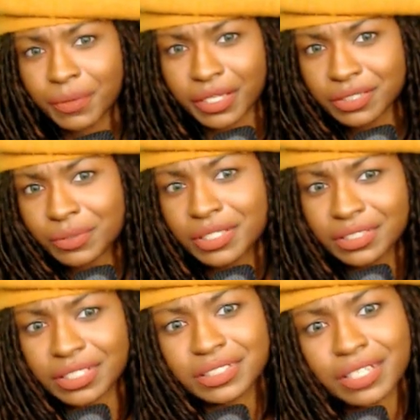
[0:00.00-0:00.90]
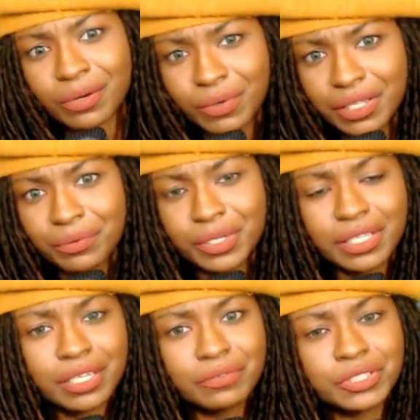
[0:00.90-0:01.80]
is one of the things that I really, really
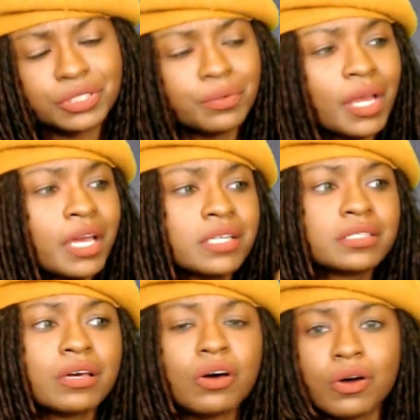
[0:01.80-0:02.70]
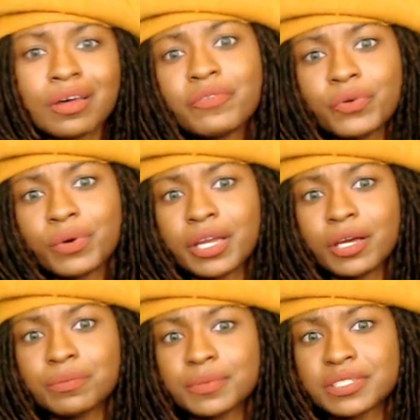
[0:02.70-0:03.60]
love to do. So if you want to
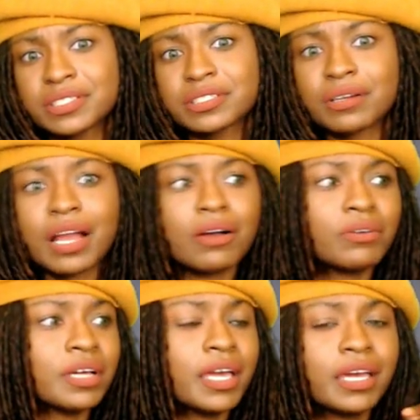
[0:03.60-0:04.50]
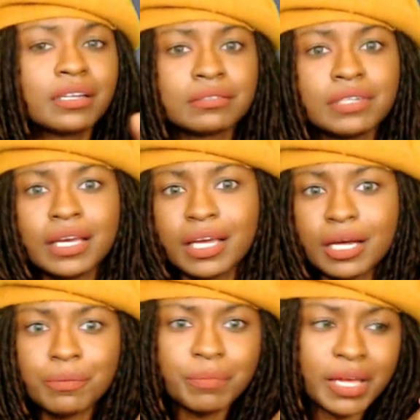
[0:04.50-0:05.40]
help a sister out and
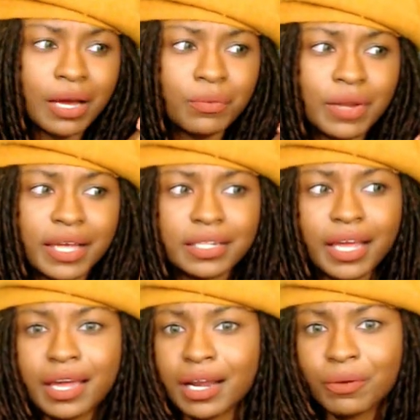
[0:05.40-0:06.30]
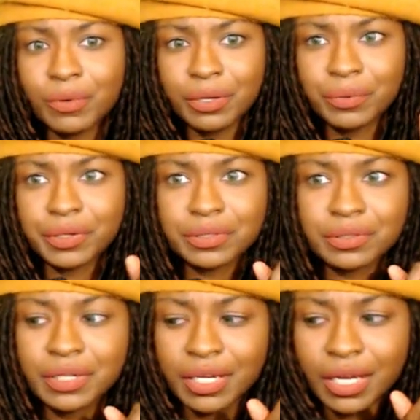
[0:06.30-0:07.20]
help me out like that, I really will.
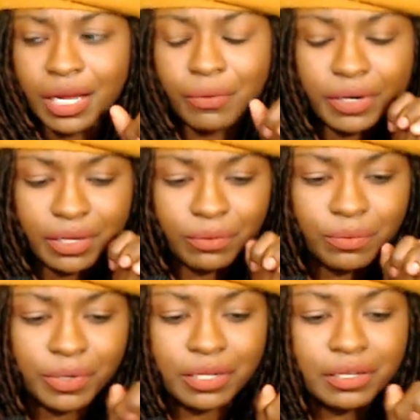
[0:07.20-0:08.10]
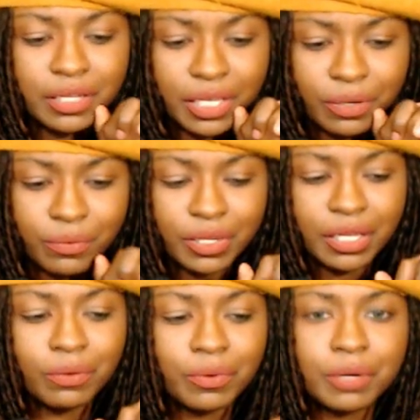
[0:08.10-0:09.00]
I really, really,
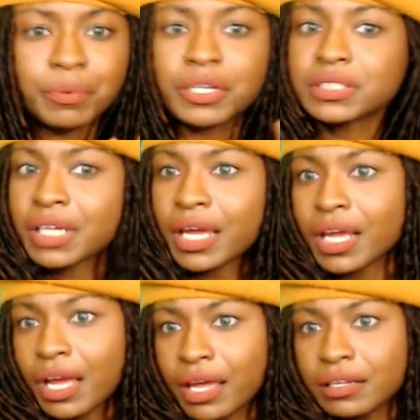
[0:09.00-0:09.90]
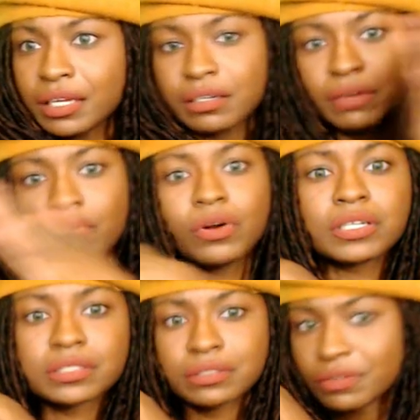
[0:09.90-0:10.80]
really, really appreciate it. And then, of
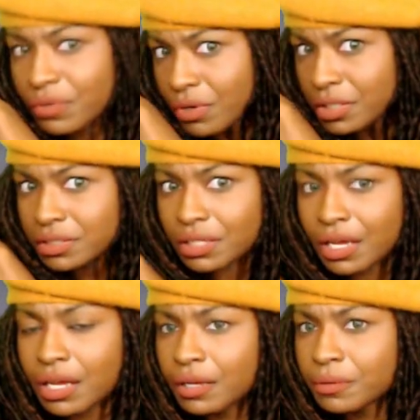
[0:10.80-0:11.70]
course, of course, uh,